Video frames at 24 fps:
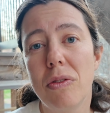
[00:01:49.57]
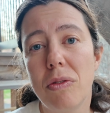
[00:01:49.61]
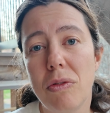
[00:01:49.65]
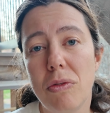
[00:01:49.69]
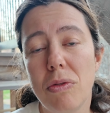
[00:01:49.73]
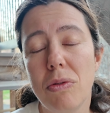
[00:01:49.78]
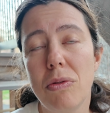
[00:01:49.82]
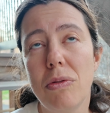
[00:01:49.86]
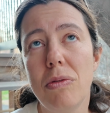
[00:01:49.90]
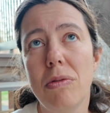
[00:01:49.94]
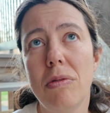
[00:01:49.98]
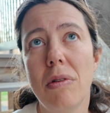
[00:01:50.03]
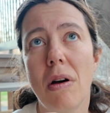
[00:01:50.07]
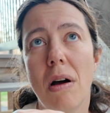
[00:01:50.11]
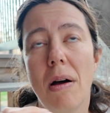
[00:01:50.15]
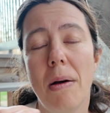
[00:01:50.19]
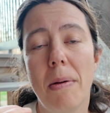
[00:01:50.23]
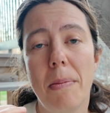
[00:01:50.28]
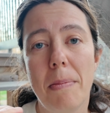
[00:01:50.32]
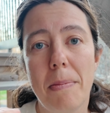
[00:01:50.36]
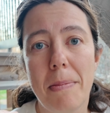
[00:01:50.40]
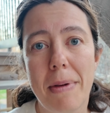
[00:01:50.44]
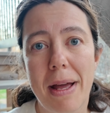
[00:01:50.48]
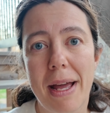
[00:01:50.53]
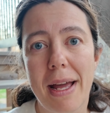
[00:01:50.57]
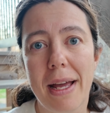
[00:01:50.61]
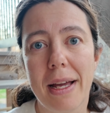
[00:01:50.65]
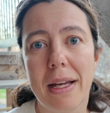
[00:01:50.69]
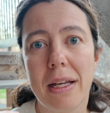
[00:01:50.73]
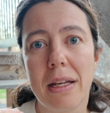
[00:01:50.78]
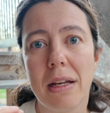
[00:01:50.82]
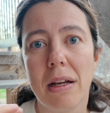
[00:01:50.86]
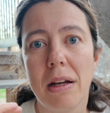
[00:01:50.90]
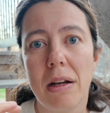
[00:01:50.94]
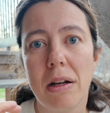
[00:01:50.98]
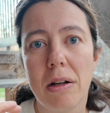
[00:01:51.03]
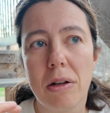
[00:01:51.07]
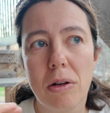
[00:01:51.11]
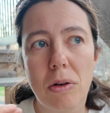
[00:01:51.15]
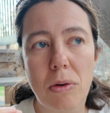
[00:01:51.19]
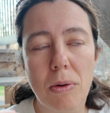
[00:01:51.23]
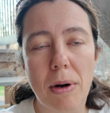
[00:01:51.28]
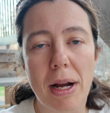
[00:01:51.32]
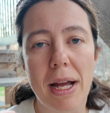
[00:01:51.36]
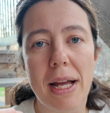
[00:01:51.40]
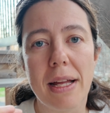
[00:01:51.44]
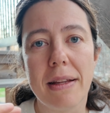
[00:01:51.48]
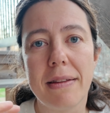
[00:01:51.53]
to make
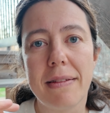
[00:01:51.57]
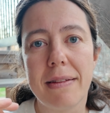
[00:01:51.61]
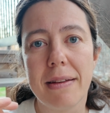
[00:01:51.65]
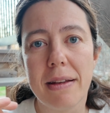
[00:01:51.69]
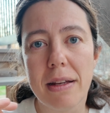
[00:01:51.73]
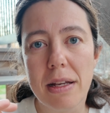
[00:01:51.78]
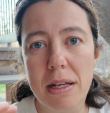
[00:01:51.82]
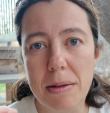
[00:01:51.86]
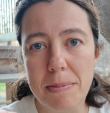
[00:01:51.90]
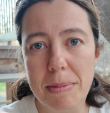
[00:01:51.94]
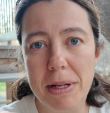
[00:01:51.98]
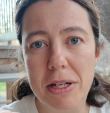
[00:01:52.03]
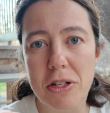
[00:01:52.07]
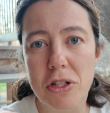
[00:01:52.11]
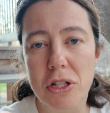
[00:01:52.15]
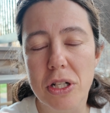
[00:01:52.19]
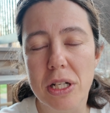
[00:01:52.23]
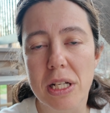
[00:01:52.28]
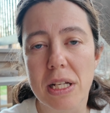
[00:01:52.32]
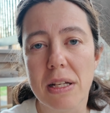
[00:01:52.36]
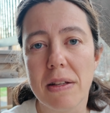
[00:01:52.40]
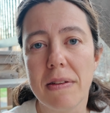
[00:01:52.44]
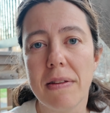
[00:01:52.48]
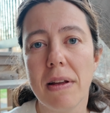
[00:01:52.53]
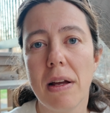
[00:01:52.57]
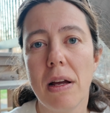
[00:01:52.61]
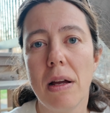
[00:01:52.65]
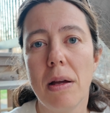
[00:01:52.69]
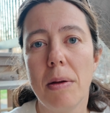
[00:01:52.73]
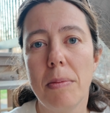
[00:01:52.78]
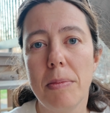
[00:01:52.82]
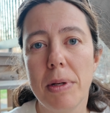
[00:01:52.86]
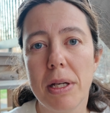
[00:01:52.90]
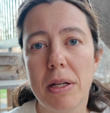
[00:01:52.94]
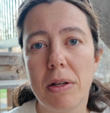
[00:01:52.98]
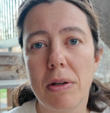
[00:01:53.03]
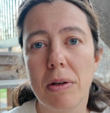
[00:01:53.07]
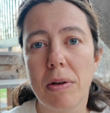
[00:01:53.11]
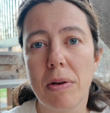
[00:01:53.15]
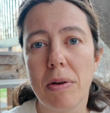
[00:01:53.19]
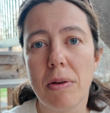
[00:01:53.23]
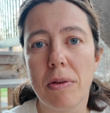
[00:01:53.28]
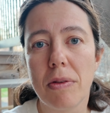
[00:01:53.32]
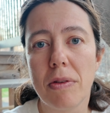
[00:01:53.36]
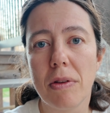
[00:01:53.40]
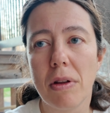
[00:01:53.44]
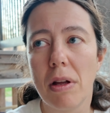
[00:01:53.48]
great images because